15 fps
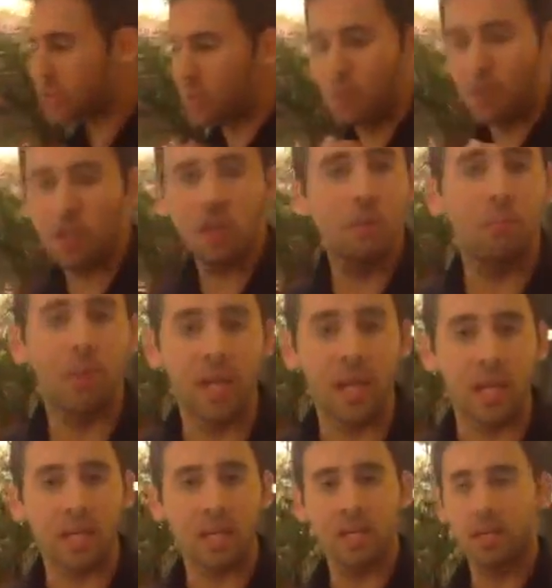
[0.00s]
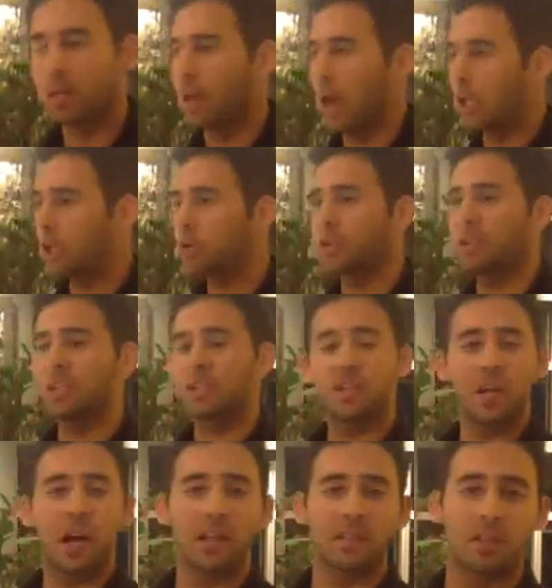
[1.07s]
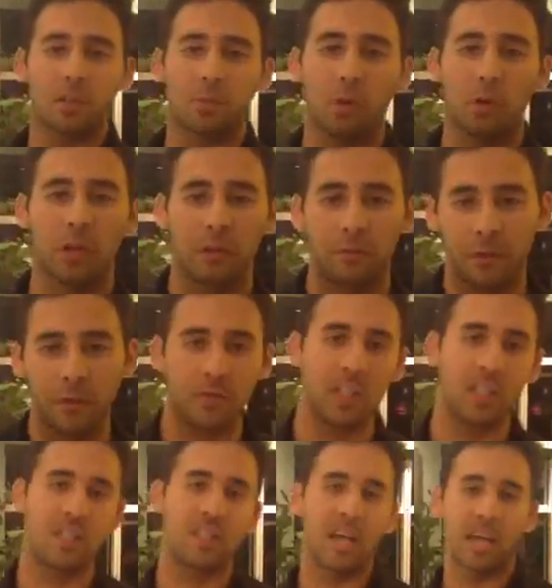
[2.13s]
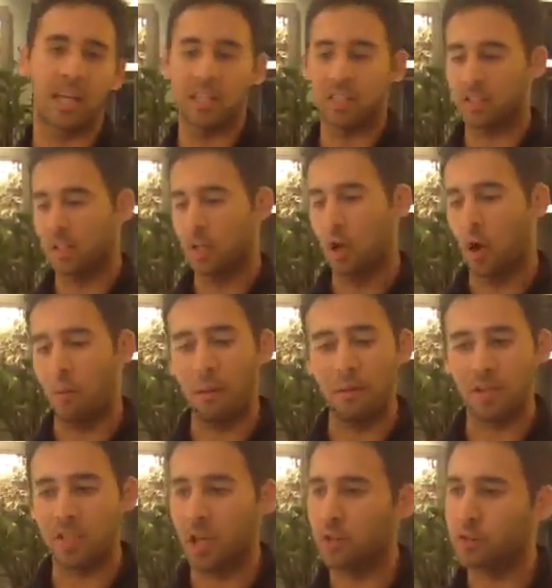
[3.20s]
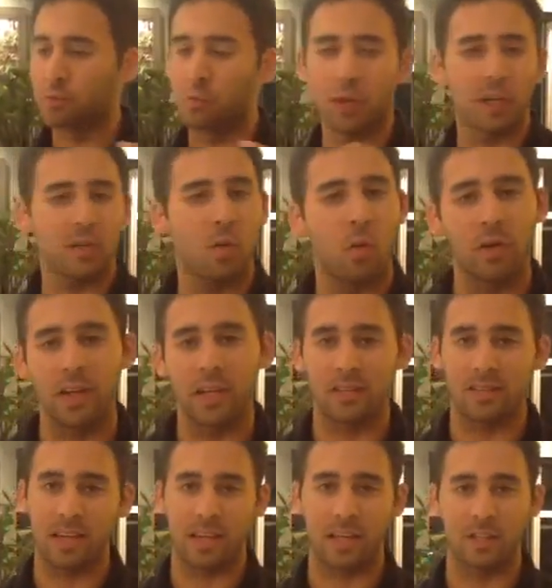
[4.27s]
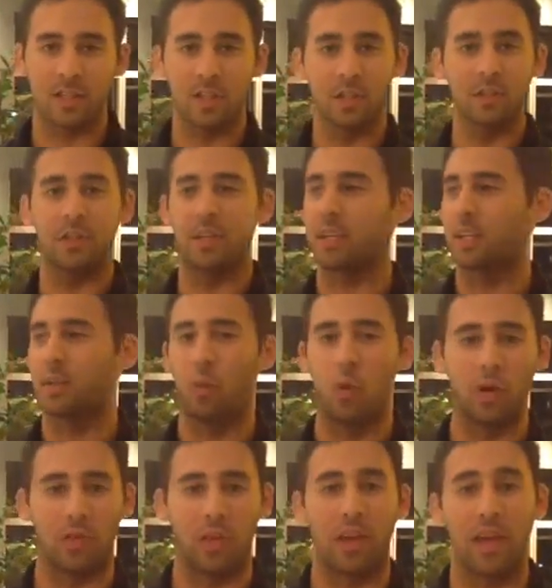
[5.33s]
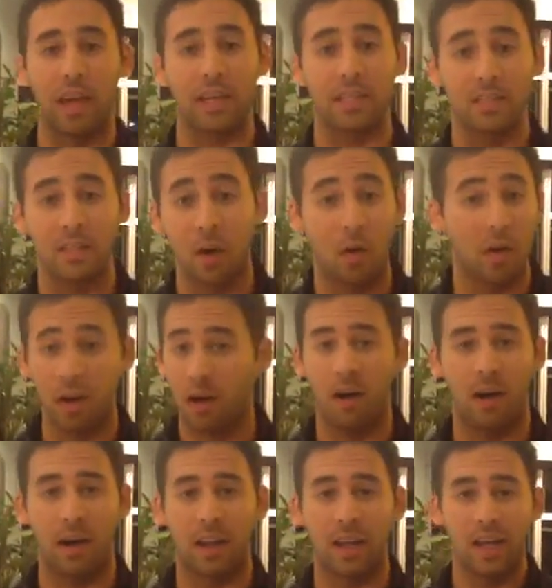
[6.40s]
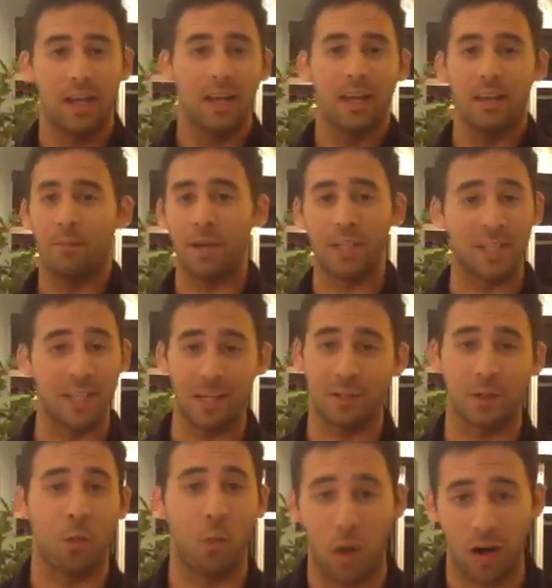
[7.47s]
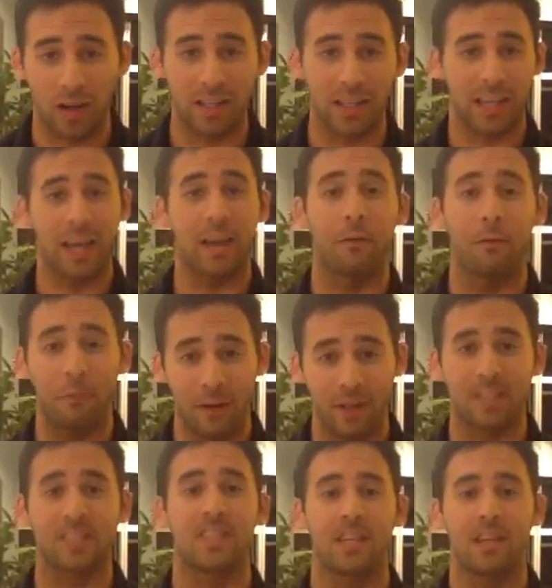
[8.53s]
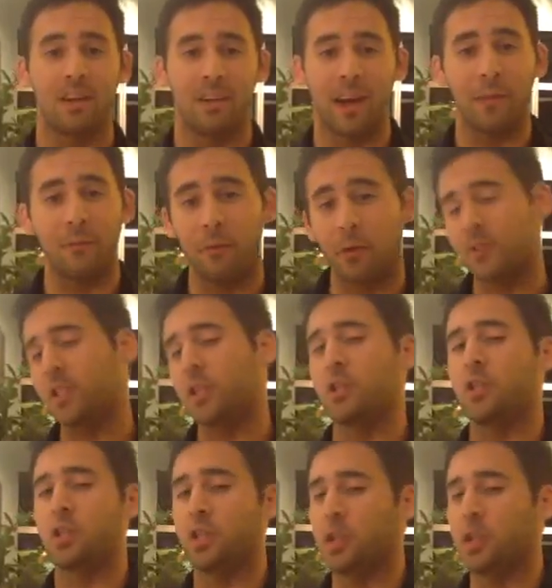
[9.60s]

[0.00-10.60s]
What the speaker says: in the middle of peak, and you're getting shots that are pulling at 15 seconds, or maybe a shot that's pulling at 28 seconds, and you're thinking, what the heck is going on? My shots are wonky, I gotta fix it, alright? First thing you should